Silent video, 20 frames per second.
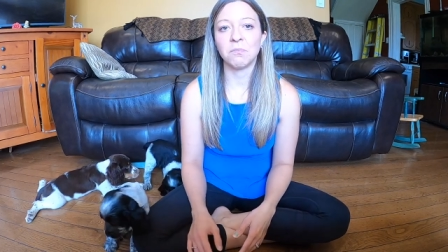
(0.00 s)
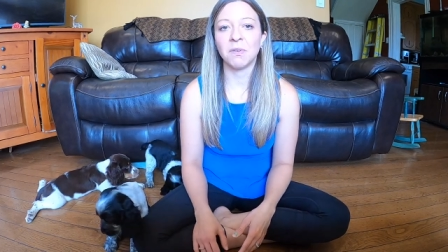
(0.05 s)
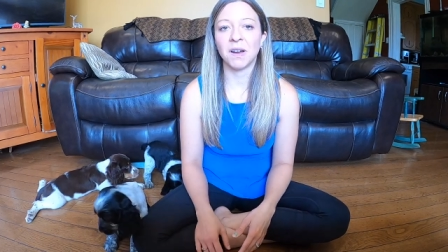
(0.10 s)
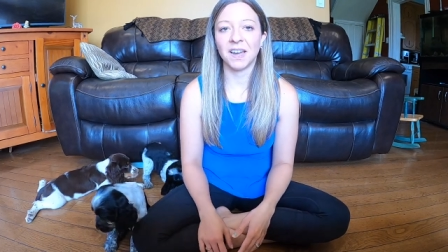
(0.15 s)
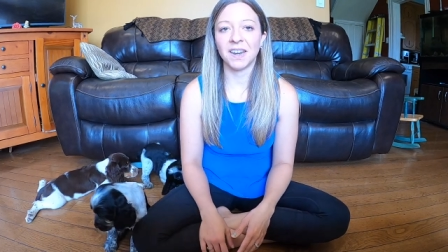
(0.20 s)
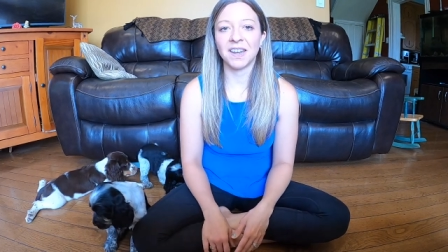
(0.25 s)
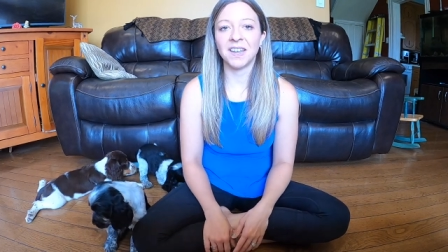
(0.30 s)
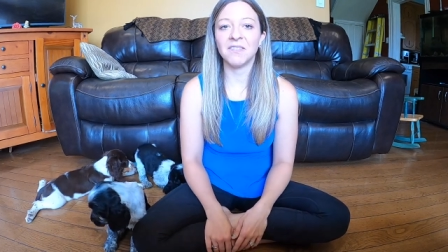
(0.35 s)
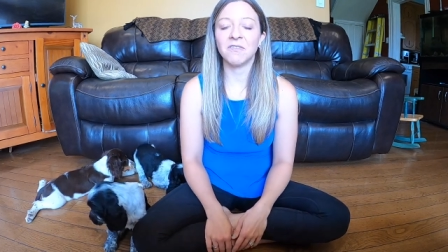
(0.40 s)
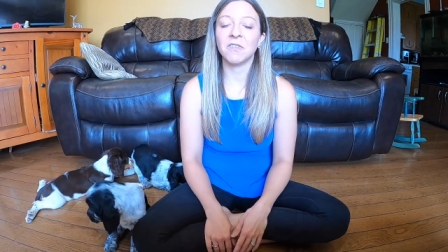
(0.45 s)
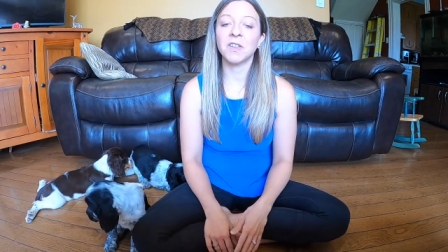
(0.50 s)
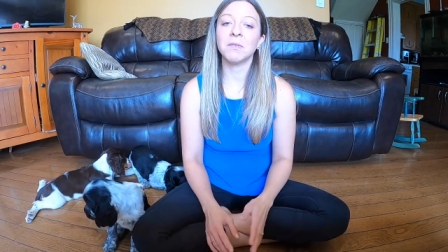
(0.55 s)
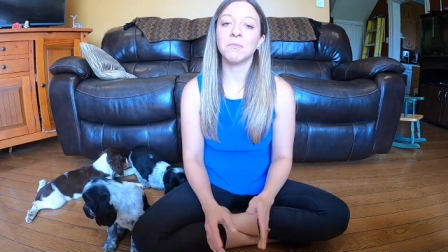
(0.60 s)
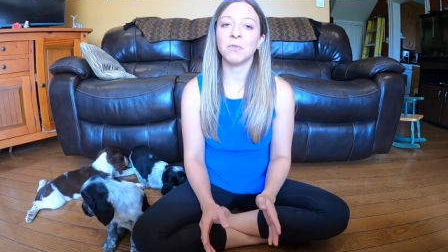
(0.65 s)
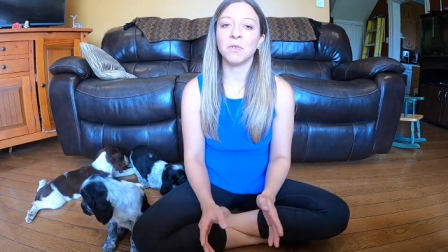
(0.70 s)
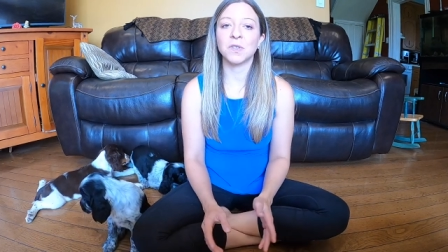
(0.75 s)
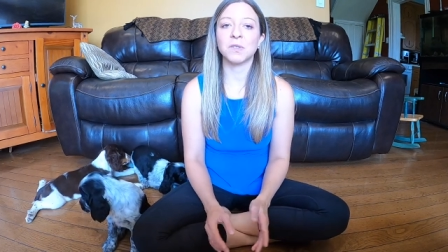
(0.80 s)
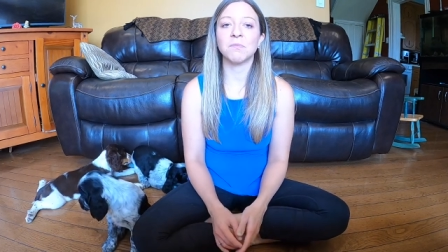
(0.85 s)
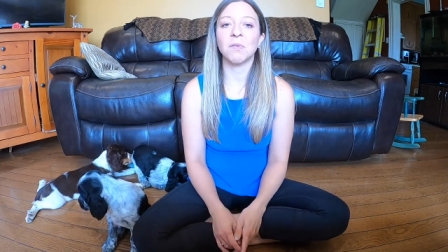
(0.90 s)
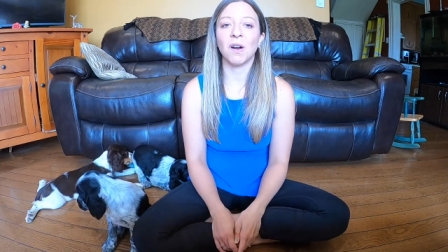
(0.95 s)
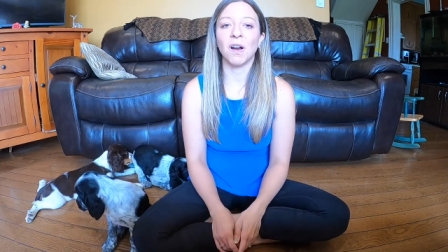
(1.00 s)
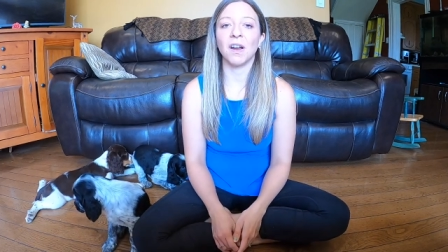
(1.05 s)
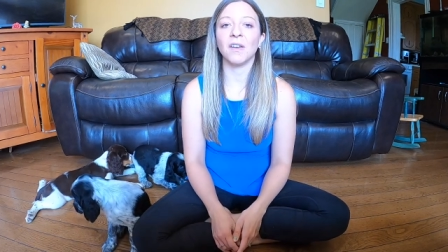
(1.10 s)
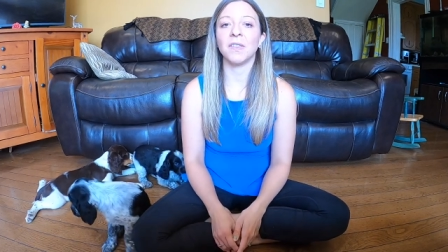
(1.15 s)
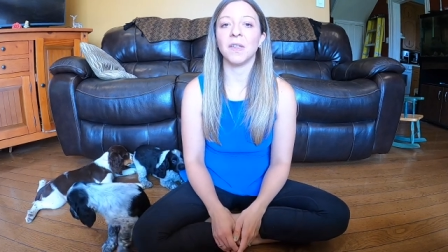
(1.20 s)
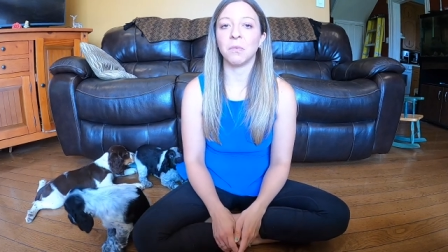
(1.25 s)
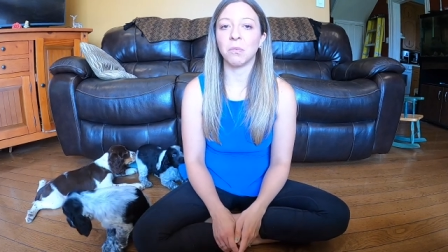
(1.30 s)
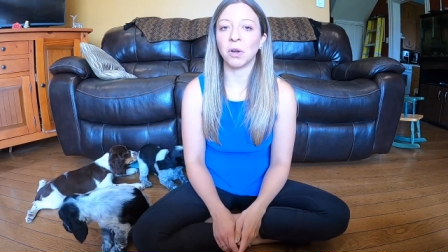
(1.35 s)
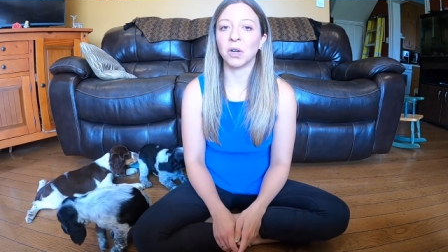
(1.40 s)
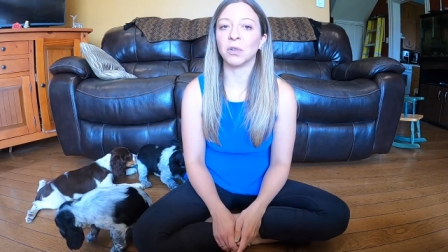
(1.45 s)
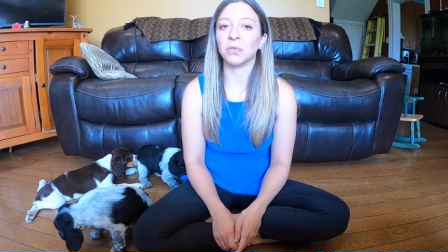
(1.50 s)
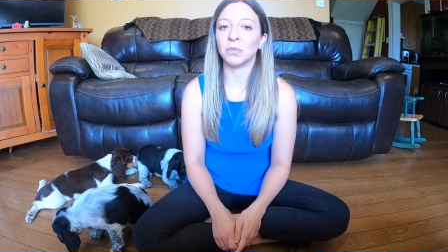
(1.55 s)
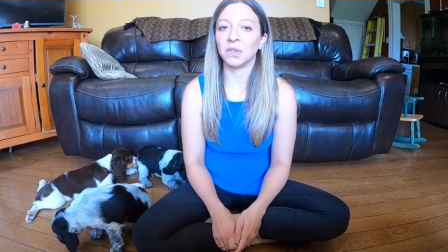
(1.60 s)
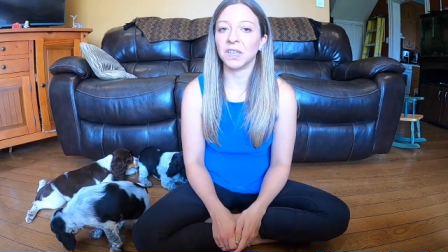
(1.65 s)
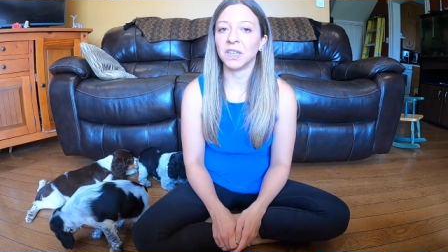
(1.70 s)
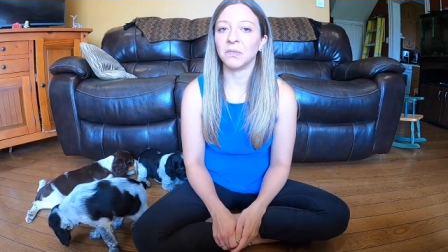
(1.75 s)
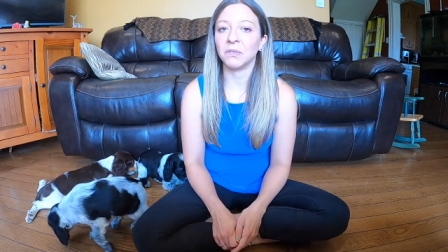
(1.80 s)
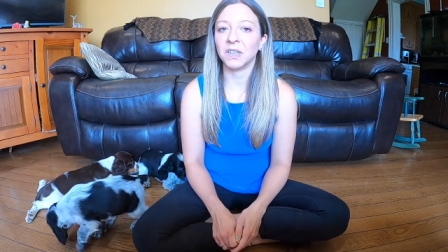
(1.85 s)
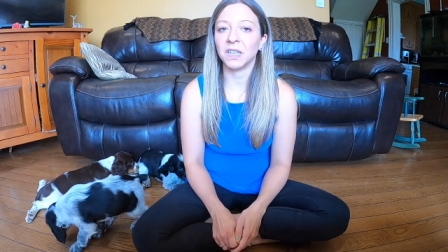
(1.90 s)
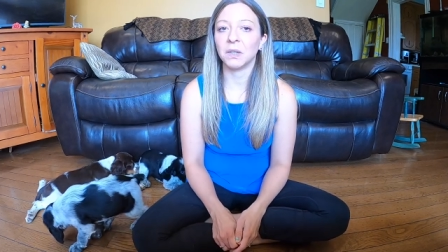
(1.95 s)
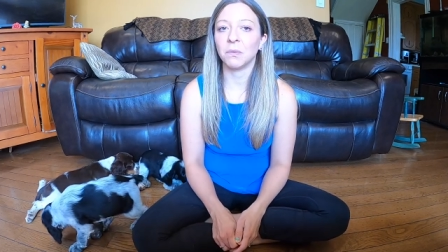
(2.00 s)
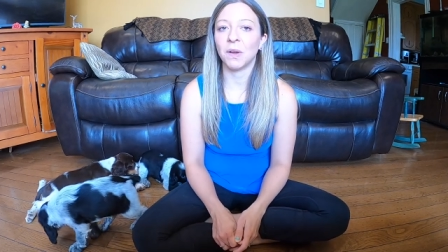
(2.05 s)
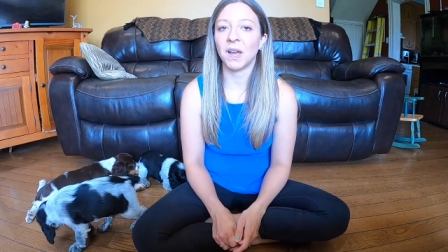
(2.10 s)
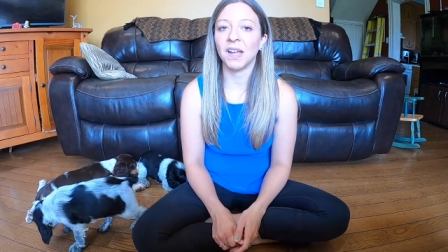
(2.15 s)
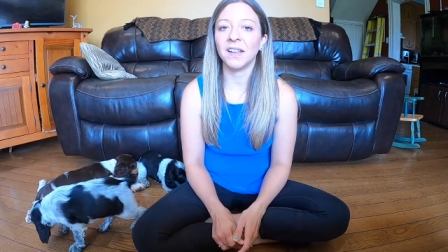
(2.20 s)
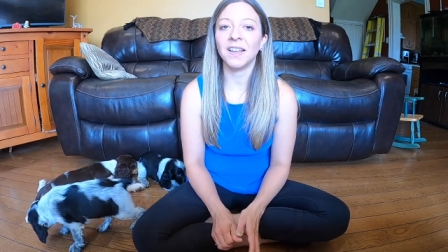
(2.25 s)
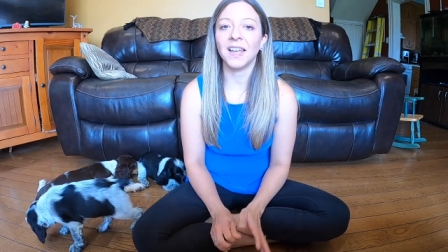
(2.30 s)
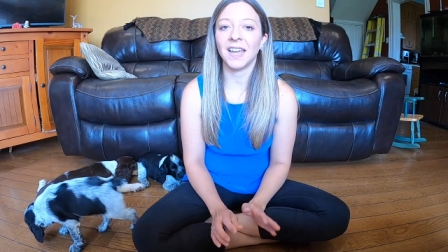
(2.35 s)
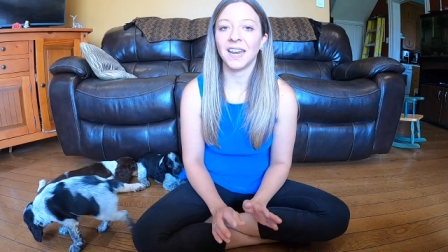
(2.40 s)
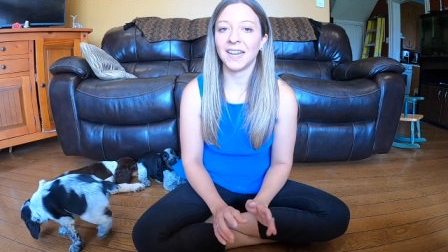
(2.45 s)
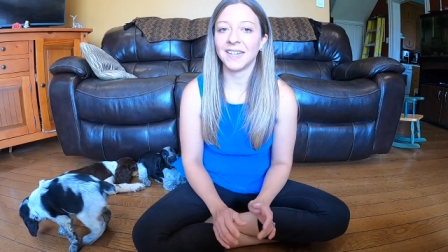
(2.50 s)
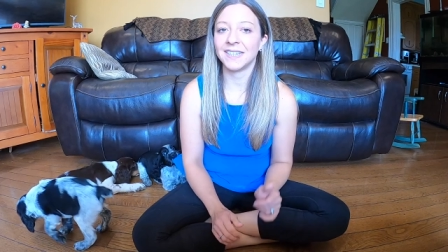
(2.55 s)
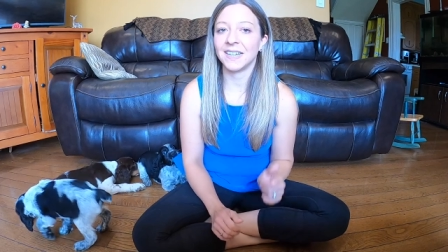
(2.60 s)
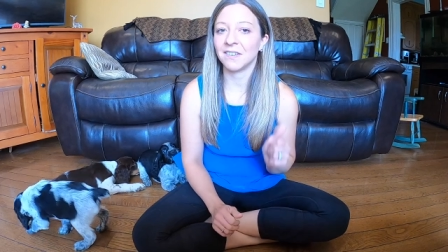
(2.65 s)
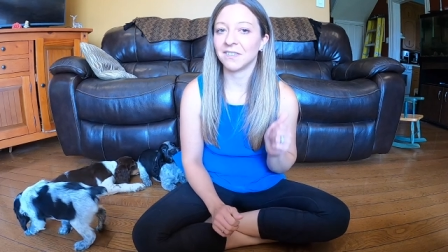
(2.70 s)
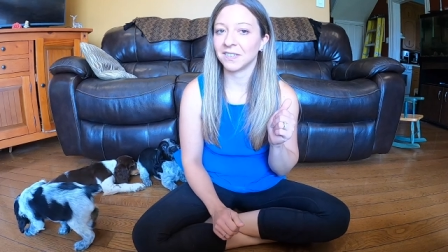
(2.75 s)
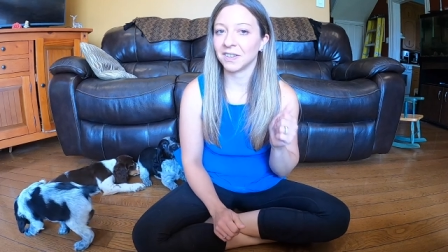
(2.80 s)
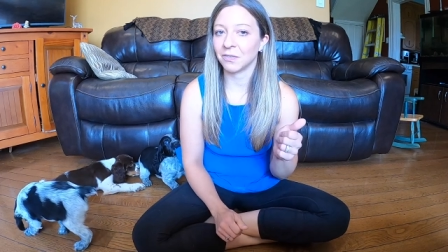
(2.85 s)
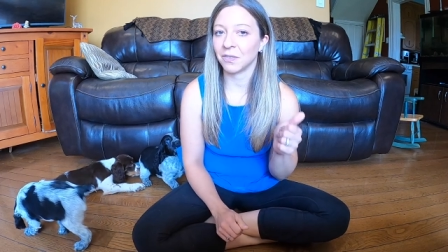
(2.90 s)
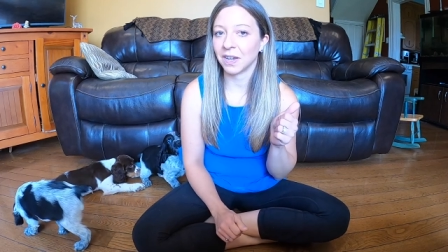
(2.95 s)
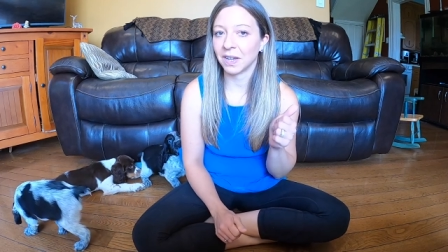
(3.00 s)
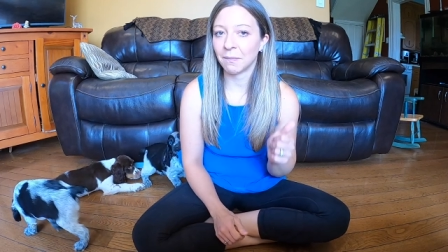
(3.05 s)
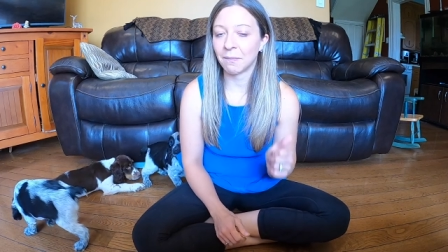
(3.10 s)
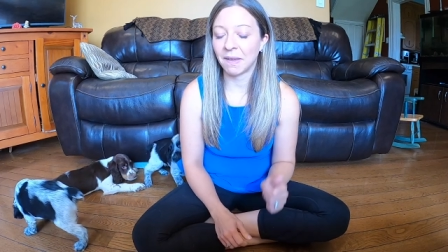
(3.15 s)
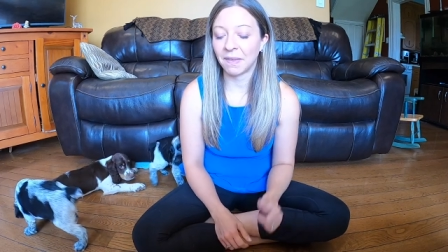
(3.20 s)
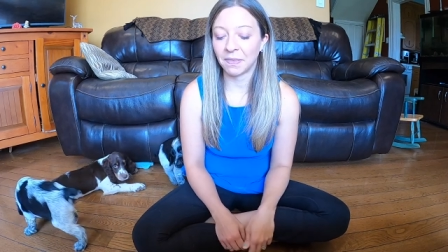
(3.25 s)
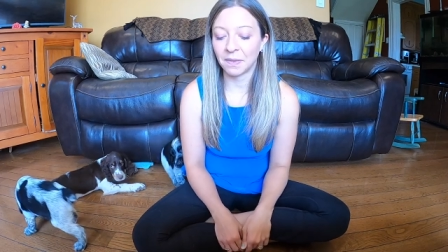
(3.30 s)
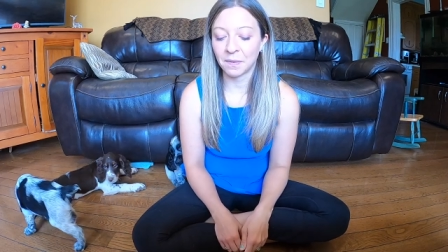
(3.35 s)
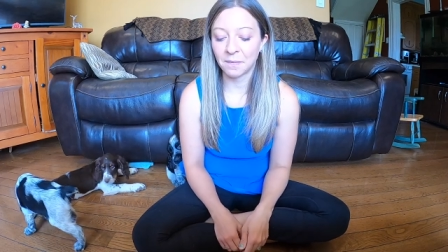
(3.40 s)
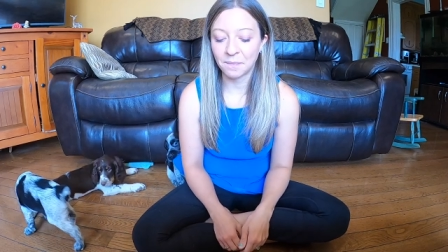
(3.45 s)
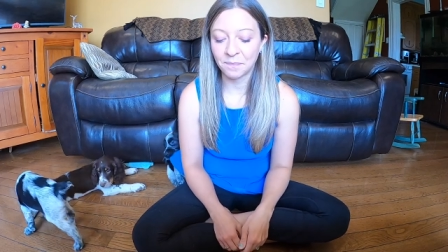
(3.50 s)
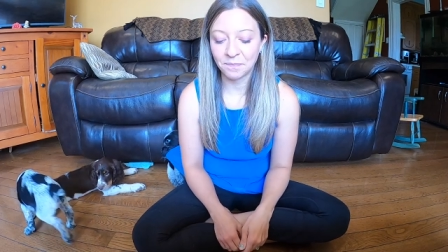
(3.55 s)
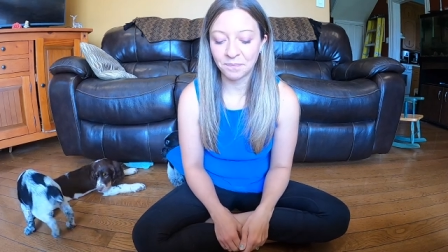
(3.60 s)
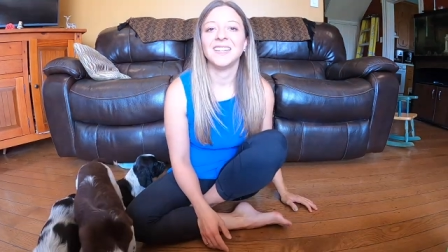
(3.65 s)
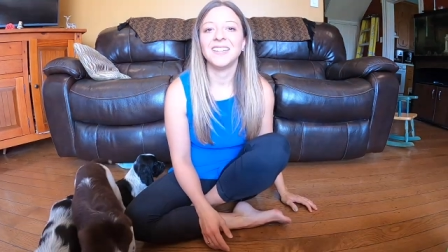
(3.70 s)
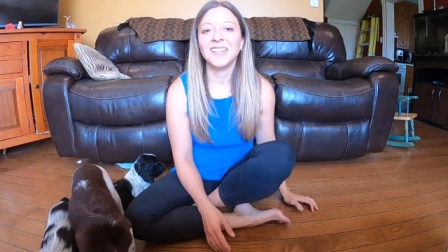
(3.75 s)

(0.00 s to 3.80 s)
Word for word: but for the most part, they work really, really well and I definitely recommend them.